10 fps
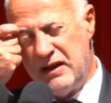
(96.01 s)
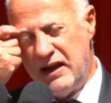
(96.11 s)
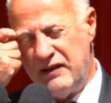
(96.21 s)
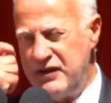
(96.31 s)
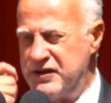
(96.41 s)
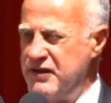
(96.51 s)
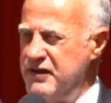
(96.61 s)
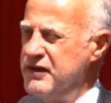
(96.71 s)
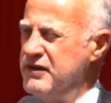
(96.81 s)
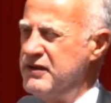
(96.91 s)
and
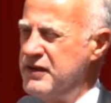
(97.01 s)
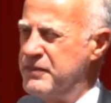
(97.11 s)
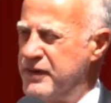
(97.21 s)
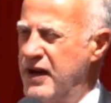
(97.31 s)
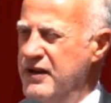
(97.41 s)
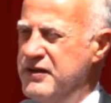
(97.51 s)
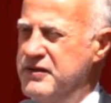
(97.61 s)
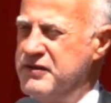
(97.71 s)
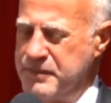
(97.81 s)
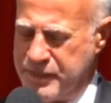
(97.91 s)
returning the pride
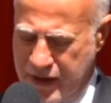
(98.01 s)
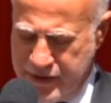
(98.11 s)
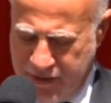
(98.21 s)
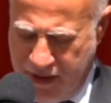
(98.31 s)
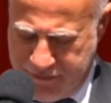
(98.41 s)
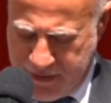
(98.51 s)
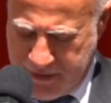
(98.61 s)
to the pride of Africa.